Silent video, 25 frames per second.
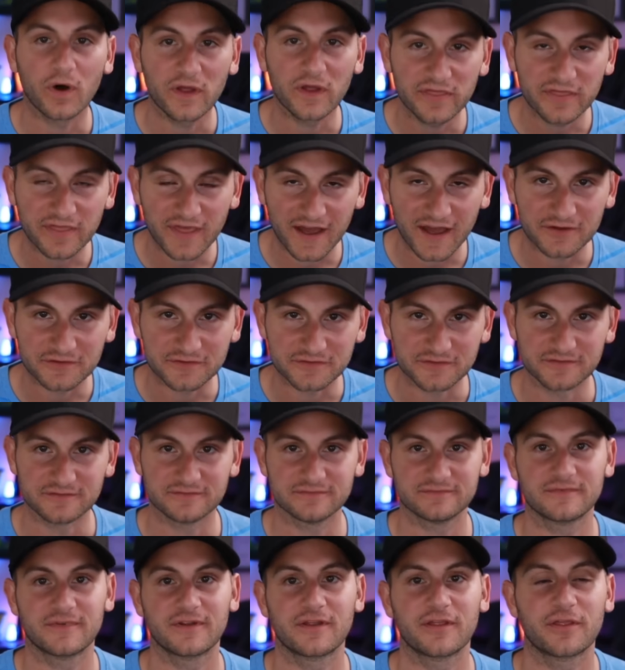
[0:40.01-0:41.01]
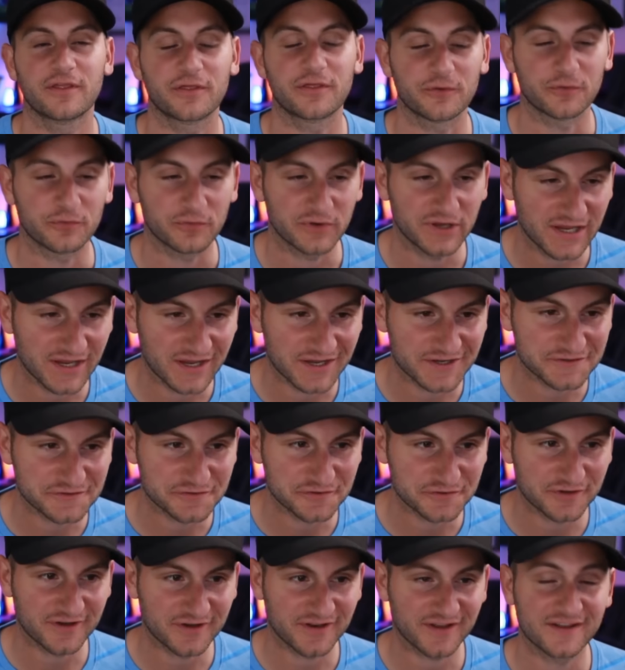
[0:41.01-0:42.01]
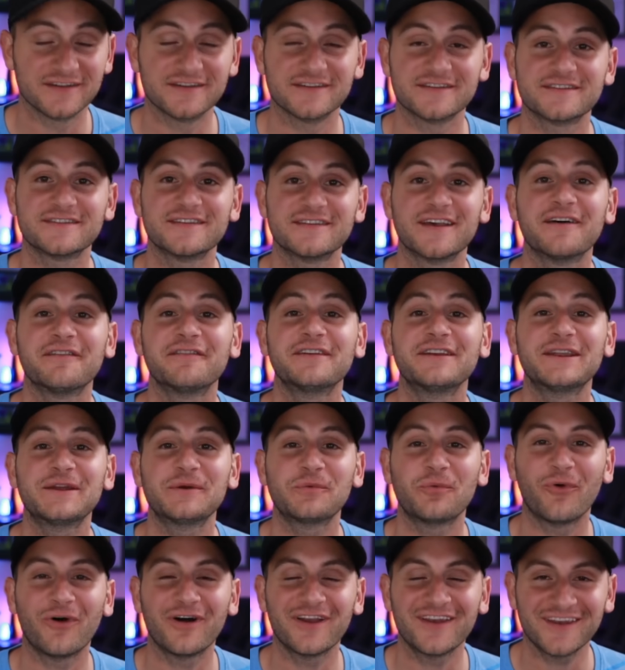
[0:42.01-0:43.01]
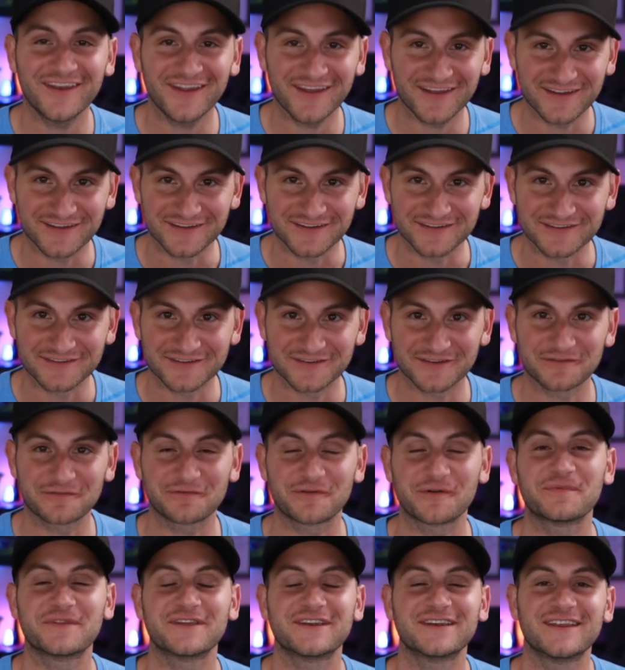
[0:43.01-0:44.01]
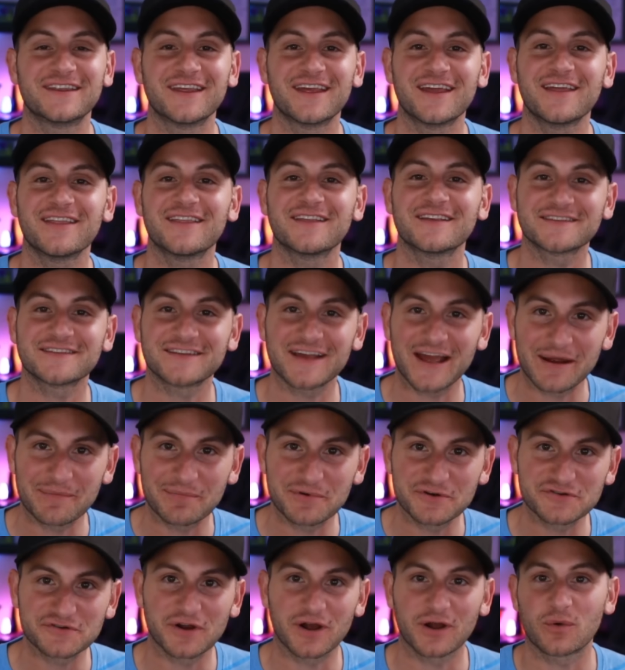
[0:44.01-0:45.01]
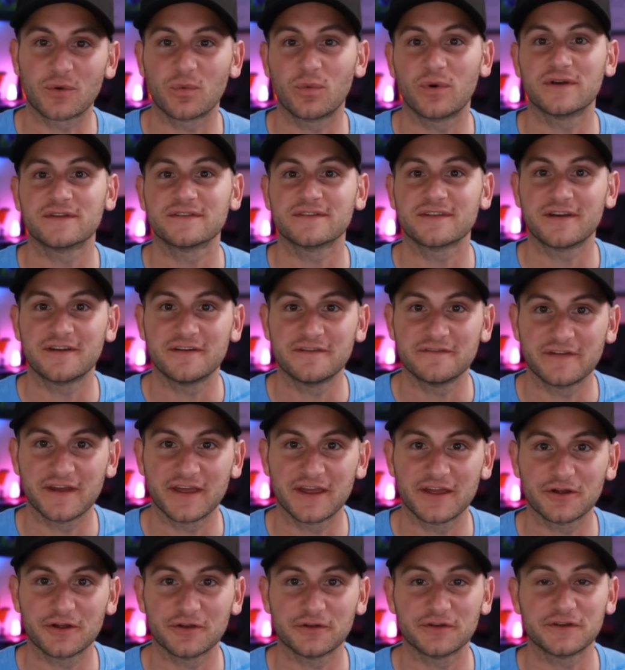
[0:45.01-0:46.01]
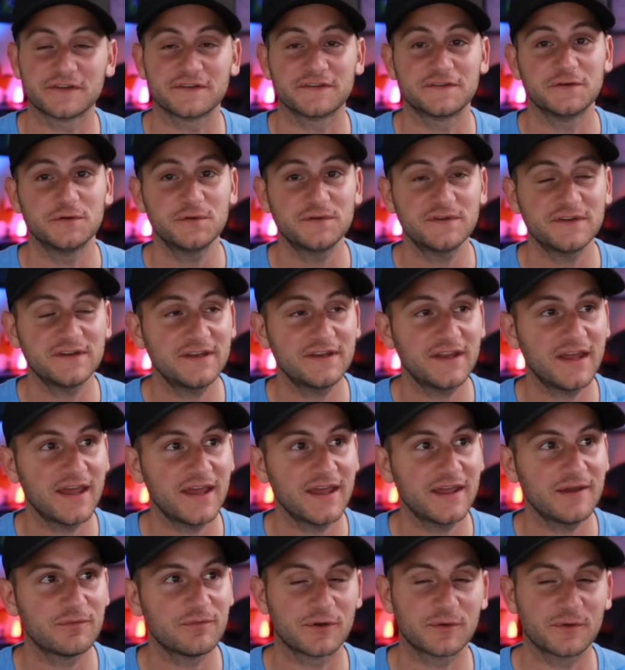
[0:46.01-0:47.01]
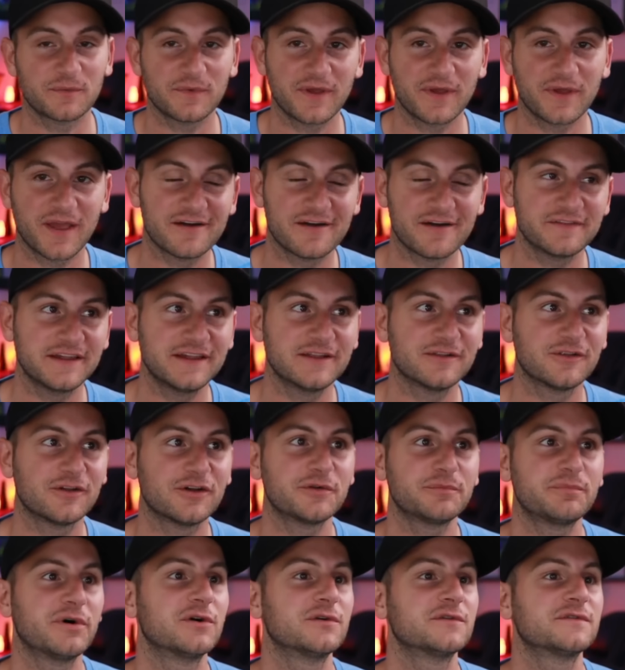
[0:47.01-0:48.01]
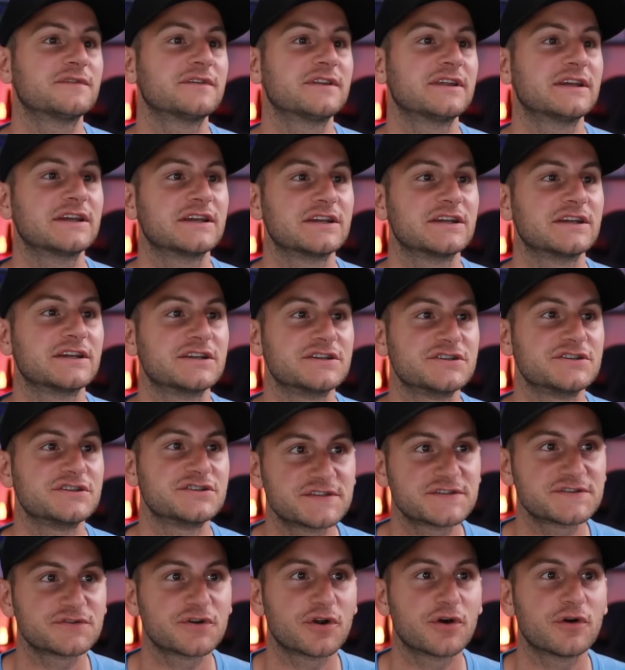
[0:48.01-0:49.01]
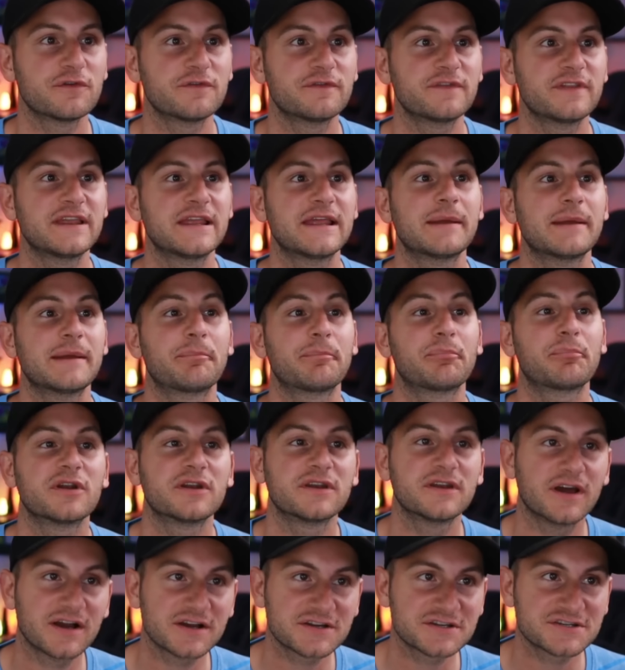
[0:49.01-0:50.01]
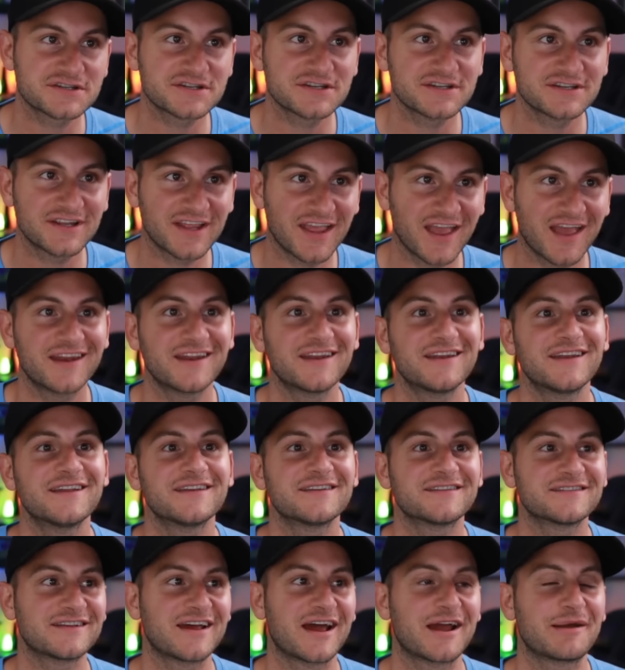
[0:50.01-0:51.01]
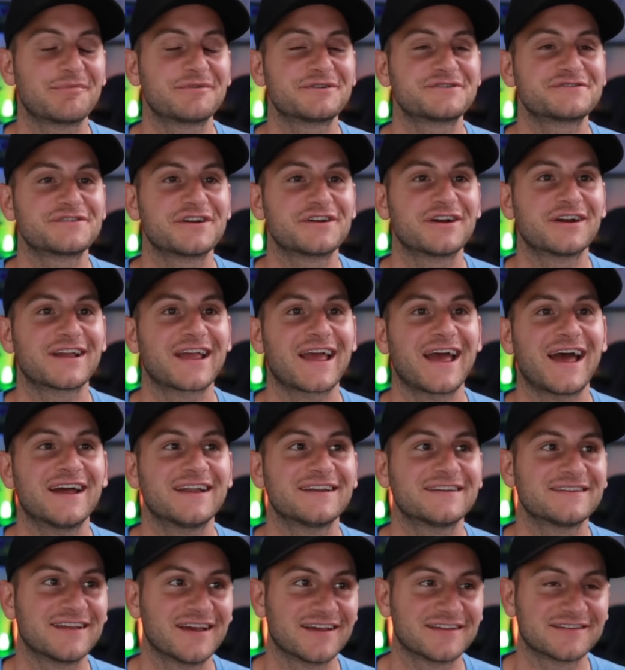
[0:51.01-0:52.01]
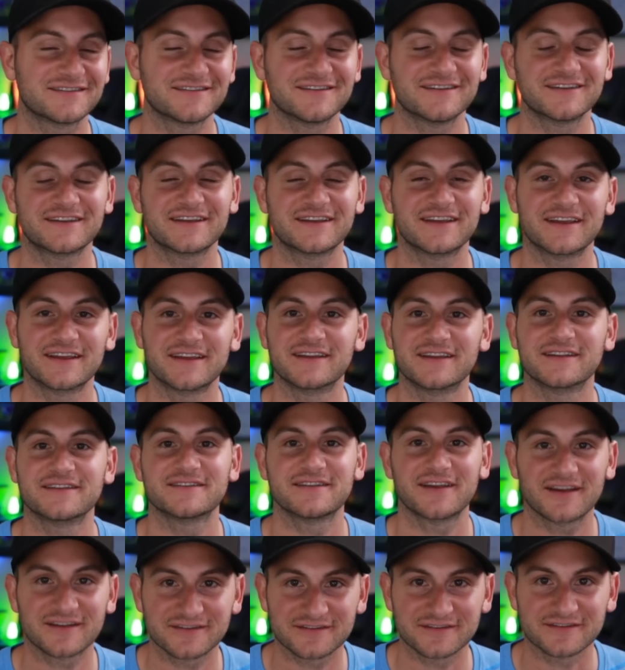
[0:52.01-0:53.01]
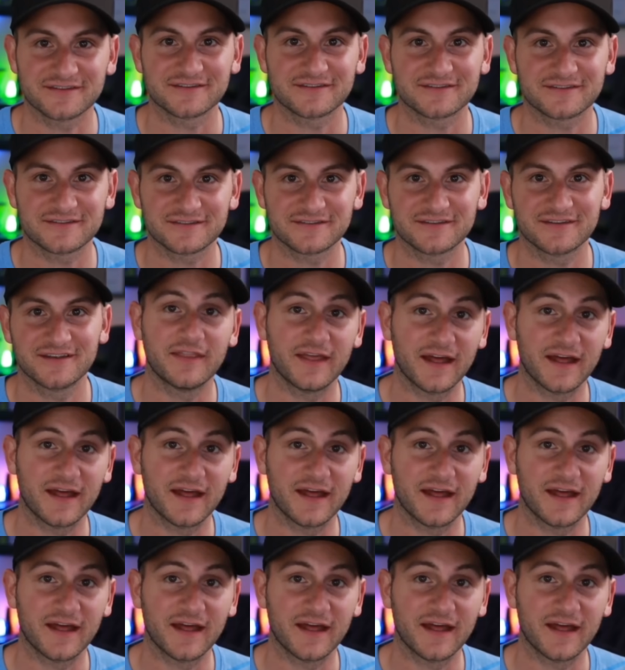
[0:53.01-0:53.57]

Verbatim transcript: 1,371 days from the day the Cybertruck was unveiled to today when we have Elon posting, just drove the production candidate Cybertruck at Tesla Giga Texas.